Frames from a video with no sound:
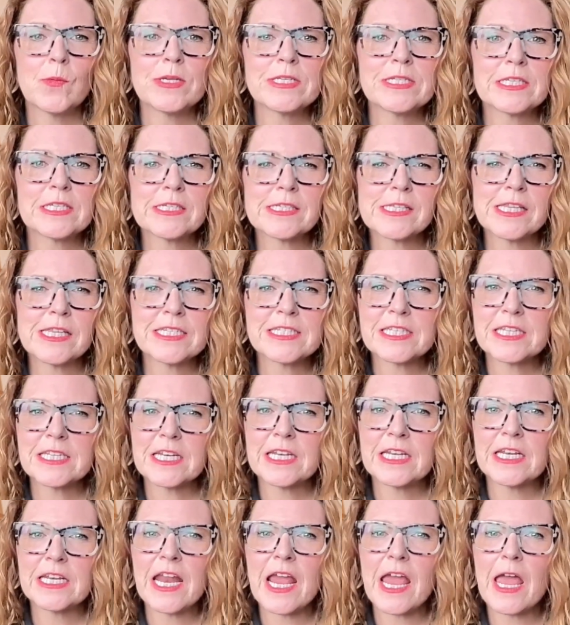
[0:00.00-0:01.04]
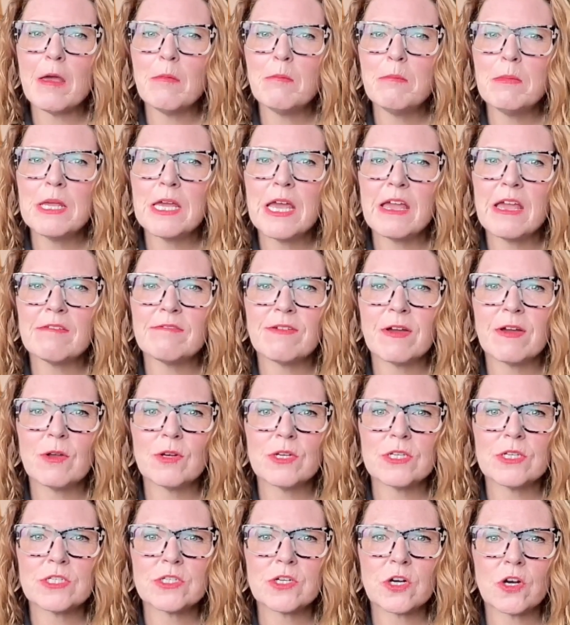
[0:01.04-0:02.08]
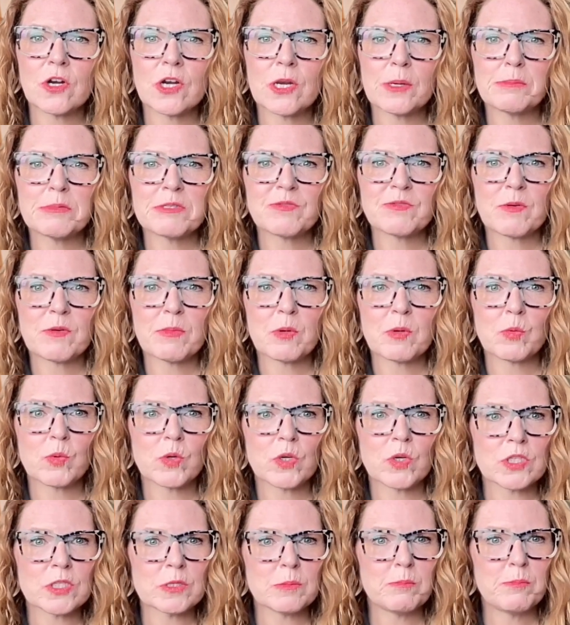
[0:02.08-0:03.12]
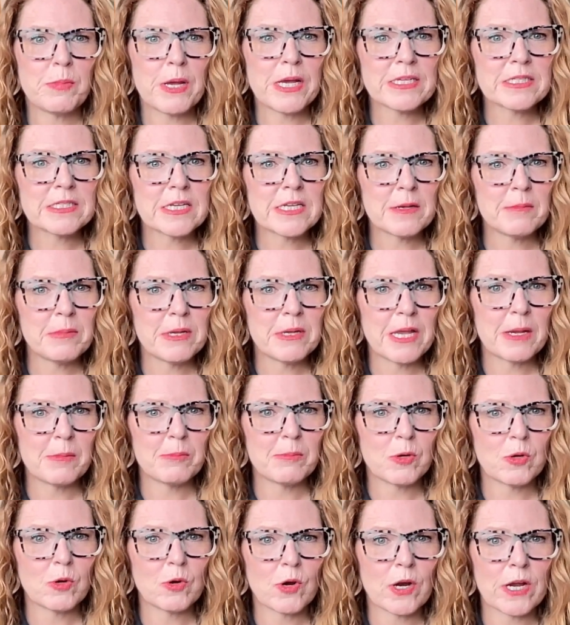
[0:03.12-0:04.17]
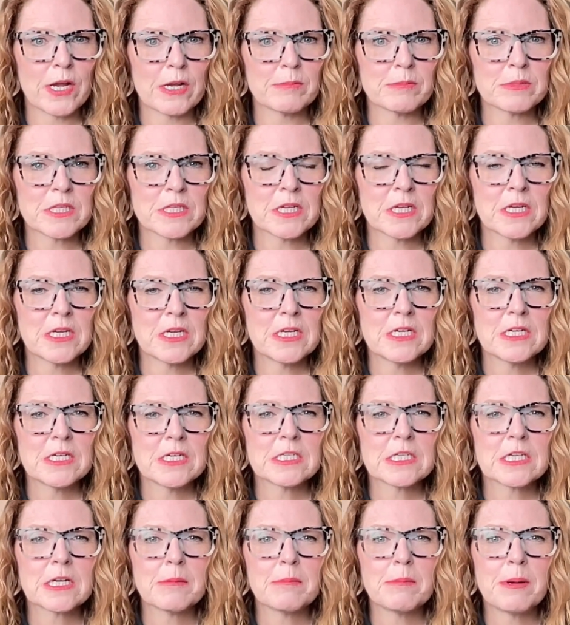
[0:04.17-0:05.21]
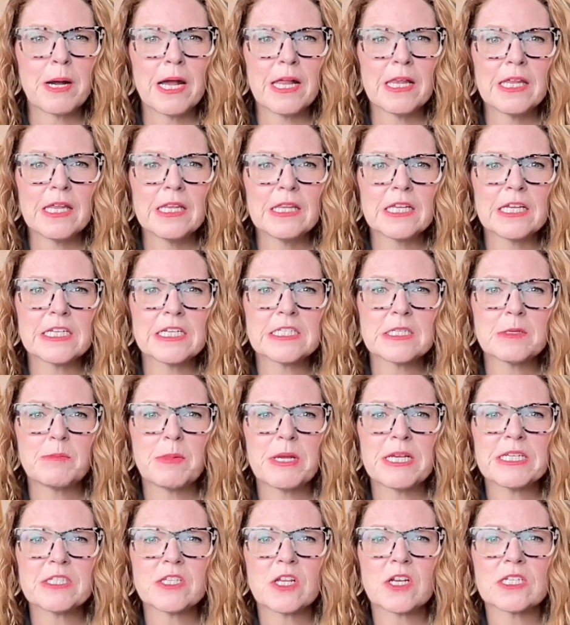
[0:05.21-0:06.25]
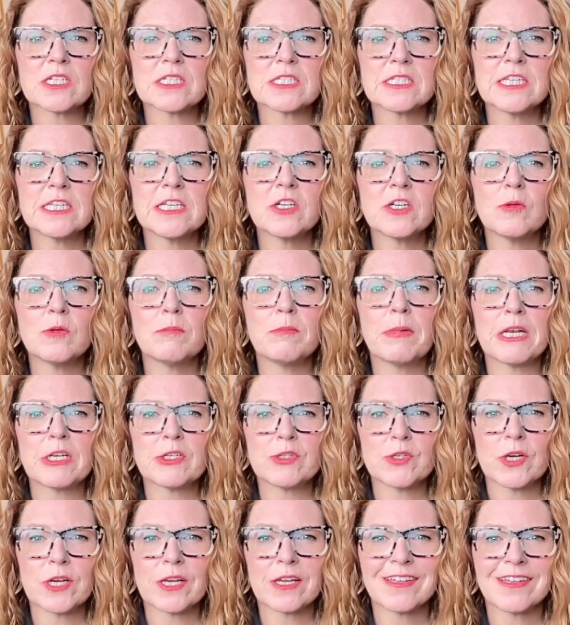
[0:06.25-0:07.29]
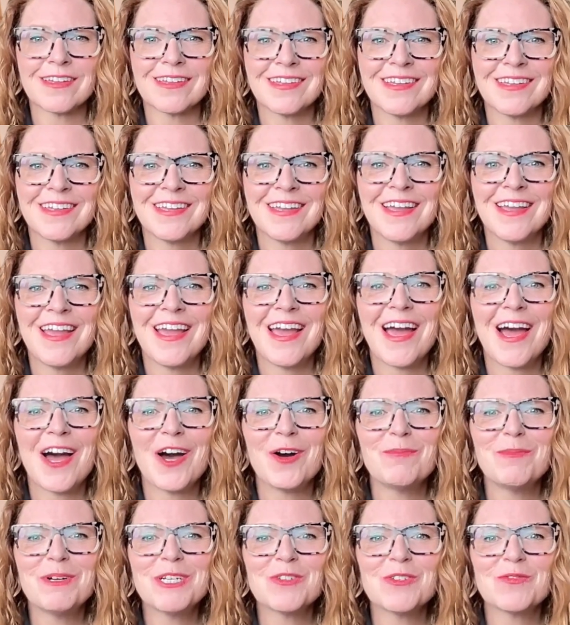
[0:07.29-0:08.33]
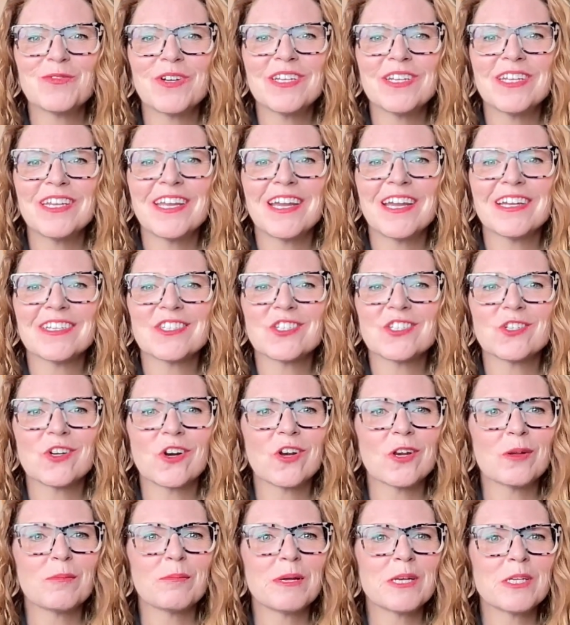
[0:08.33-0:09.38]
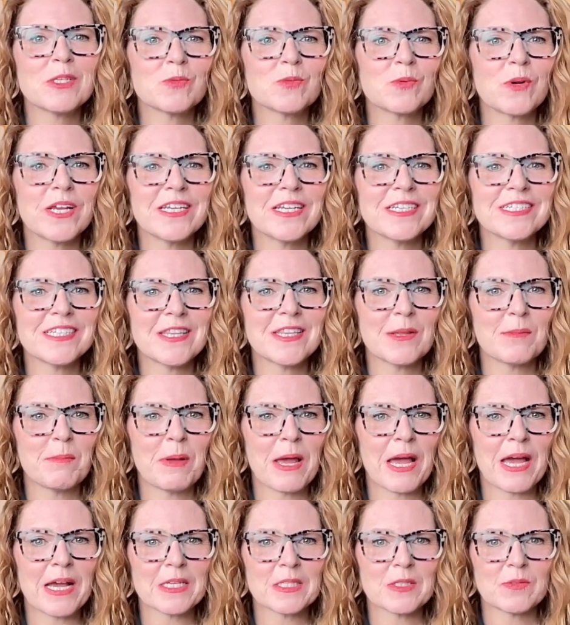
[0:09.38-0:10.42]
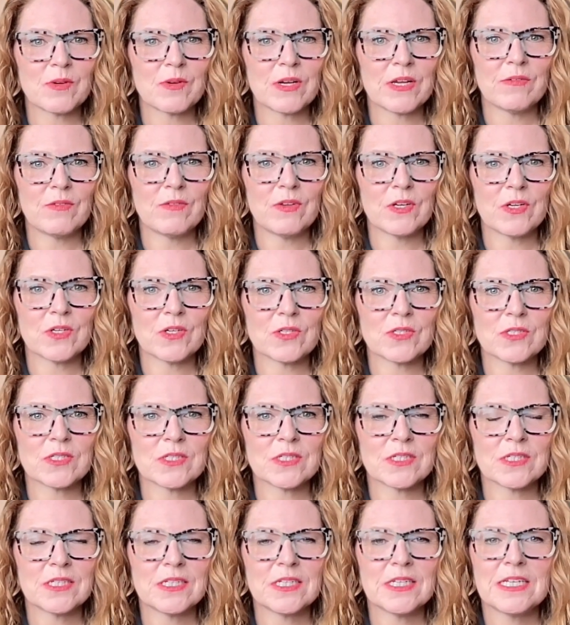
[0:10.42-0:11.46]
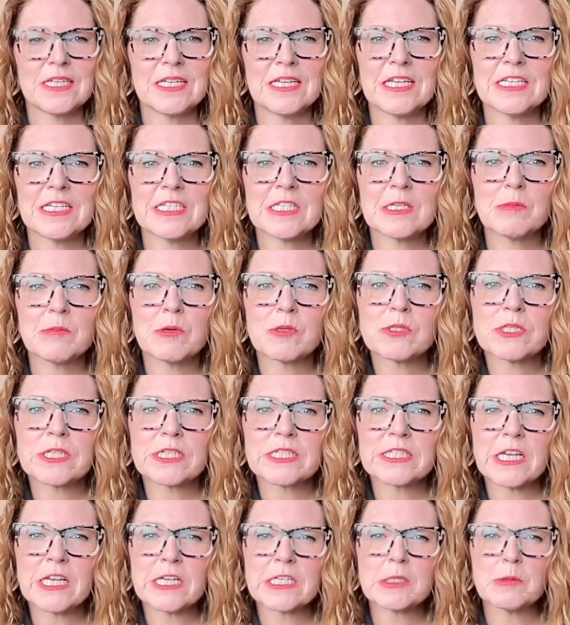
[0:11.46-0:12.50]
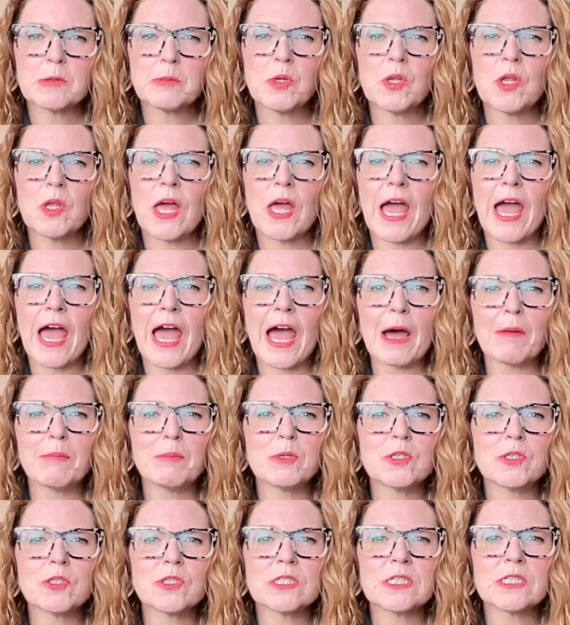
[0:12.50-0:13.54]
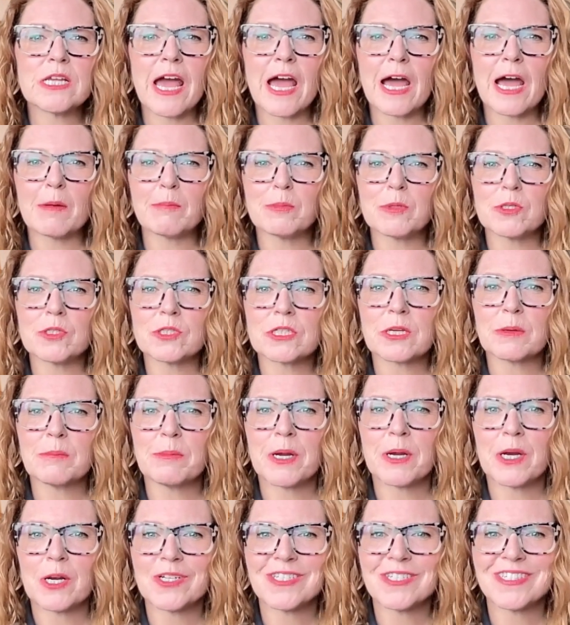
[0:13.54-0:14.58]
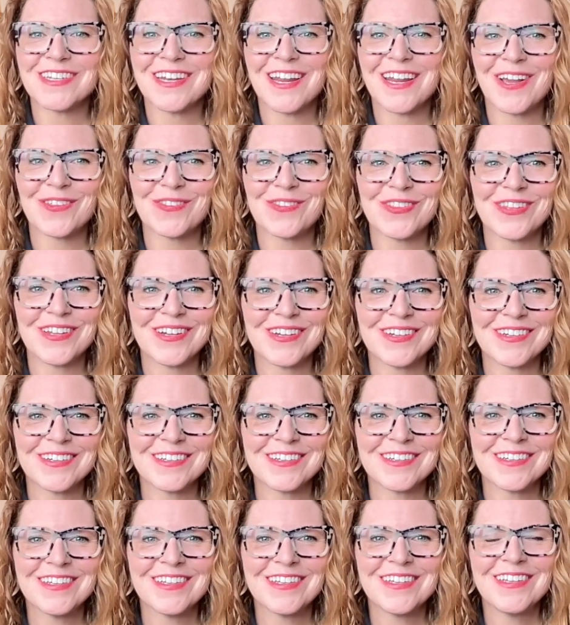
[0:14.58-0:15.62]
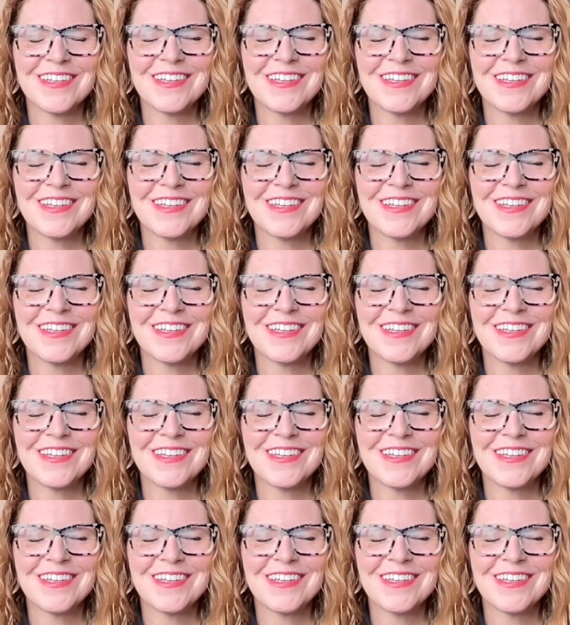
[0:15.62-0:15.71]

we solicited M B A-founded startups from the world's best M B A programs to compile a list based on a single metric: how much funding a startup has raised in the past five years. It's the most accessible apples to apples comparison out there.